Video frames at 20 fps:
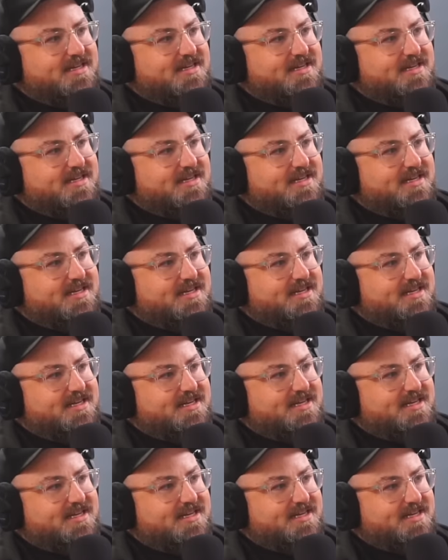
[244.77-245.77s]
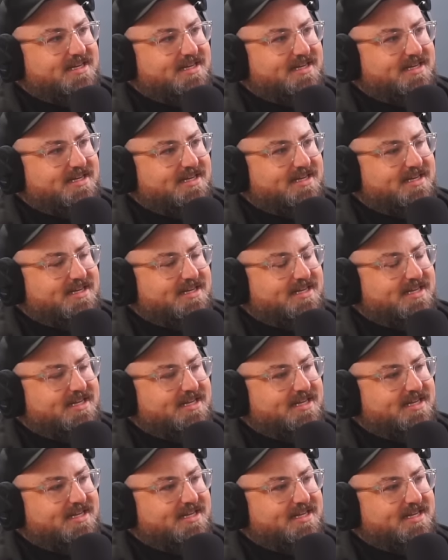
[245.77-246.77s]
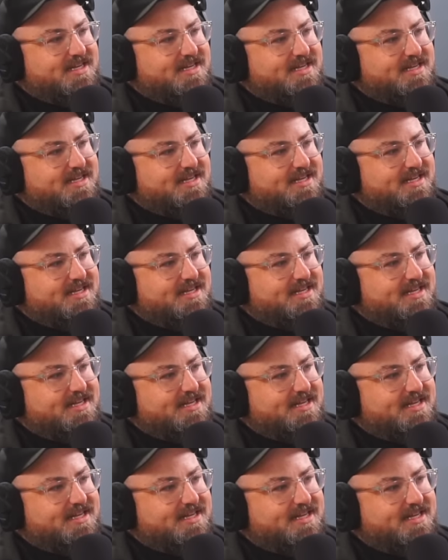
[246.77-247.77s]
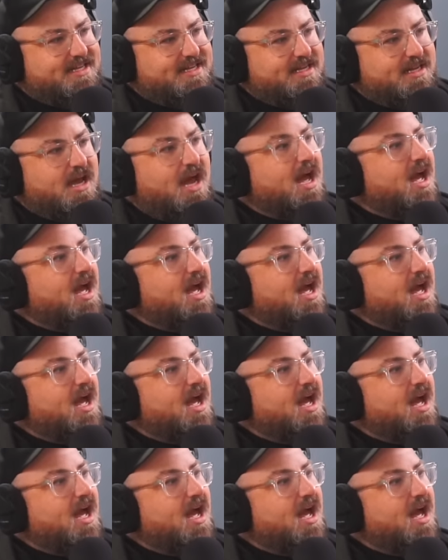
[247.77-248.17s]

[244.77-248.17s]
[no speech]